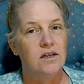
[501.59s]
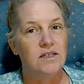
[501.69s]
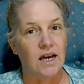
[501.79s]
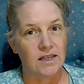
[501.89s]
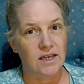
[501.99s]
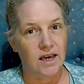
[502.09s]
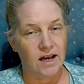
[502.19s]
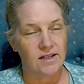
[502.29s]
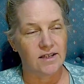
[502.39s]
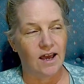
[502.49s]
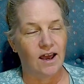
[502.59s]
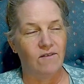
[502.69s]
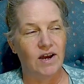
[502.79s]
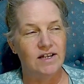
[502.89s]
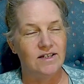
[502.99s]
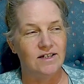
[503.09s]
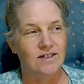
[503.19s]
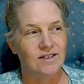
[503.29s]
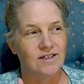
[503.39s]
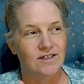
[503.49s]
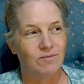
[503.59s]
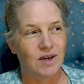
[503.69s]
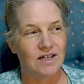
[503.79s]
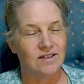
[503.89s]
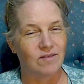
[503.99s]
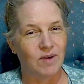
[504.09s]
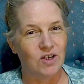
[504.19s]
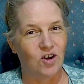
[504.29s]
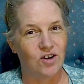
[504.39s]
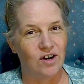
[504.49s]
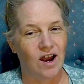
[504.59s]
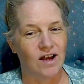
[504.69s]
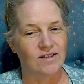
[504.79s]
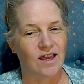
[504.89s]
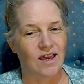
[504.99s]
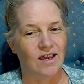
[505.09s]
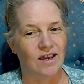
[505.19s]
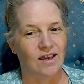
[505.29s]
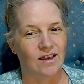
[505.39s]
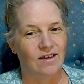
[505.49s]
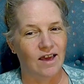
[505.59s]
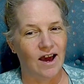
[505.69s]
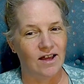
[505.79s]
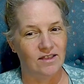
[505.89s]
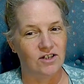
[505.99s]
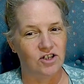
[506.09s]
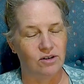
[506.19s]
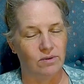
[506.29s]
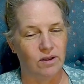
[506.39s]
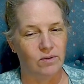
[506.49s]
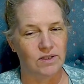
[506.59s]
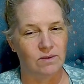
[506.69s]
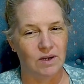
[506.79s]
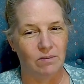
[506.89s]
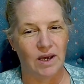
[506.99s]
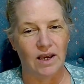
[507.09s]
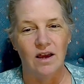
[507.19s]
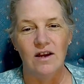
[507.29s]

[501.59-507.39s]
tithing hats, I have ideas because my daughter has a hat that she really wants me to make.